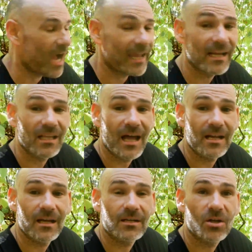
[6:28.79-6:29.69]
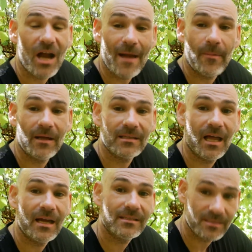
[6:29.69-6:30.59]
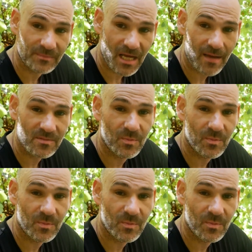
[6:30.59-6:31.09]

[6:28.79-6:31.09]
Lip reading: I get a lot of crap online sometimes.